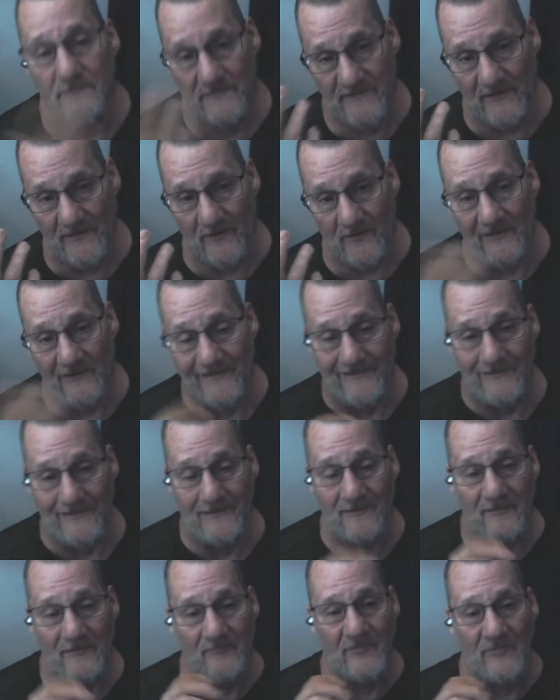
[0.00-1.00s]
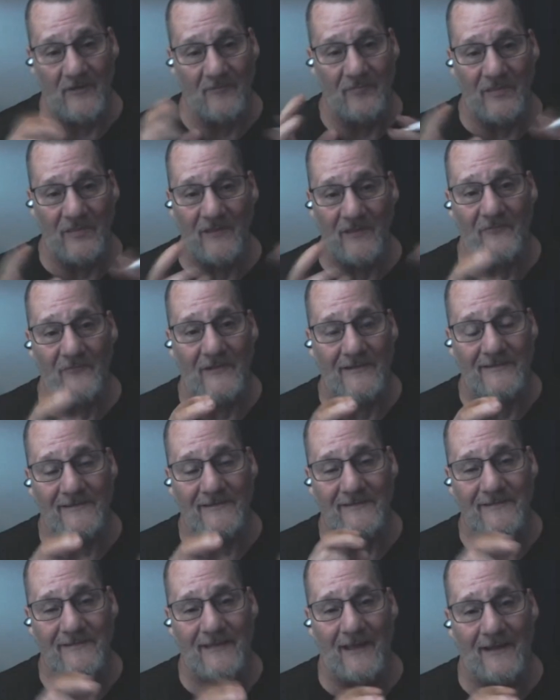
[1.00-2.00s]
So a blood witch
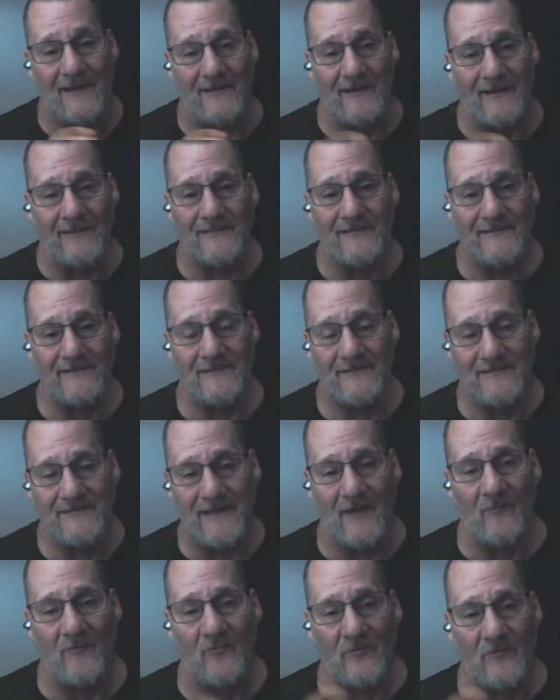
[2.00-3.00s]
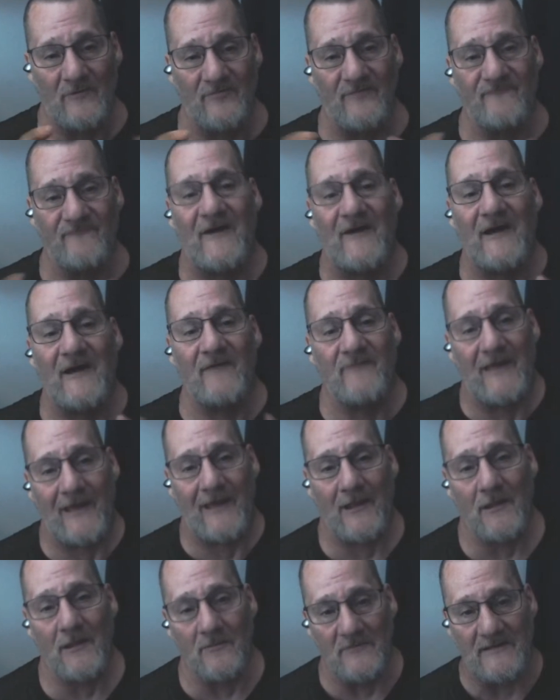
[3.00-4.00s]
is not necessarily not one of the 5
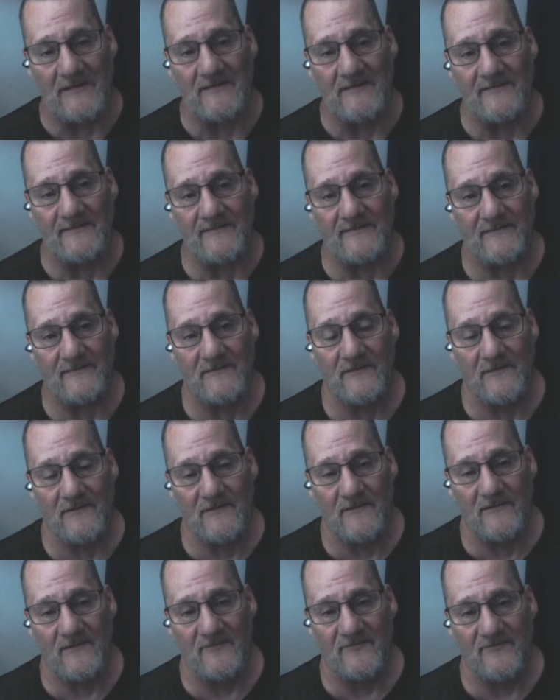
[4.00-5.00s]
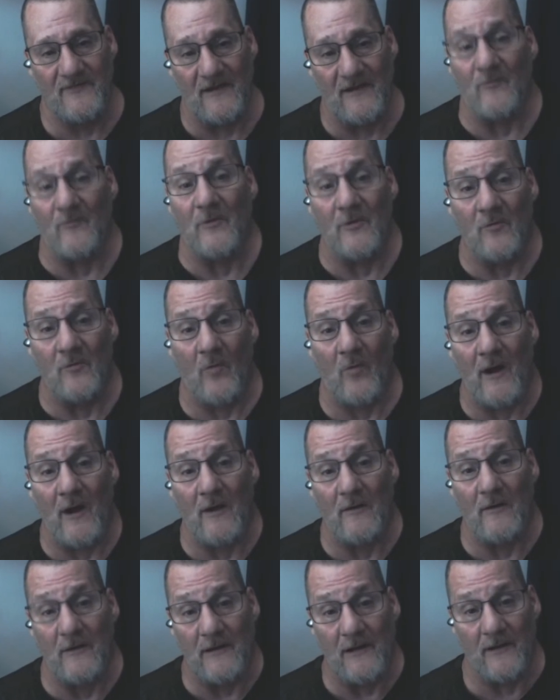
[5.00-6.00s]
elements that are
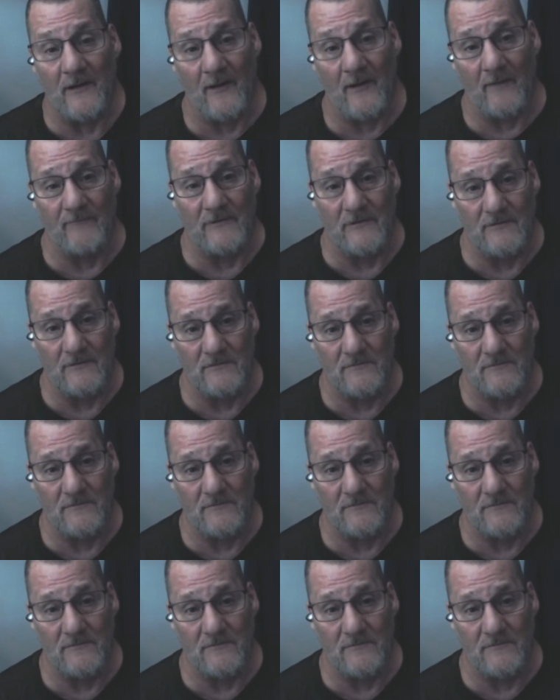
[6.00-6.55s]
required in a coven.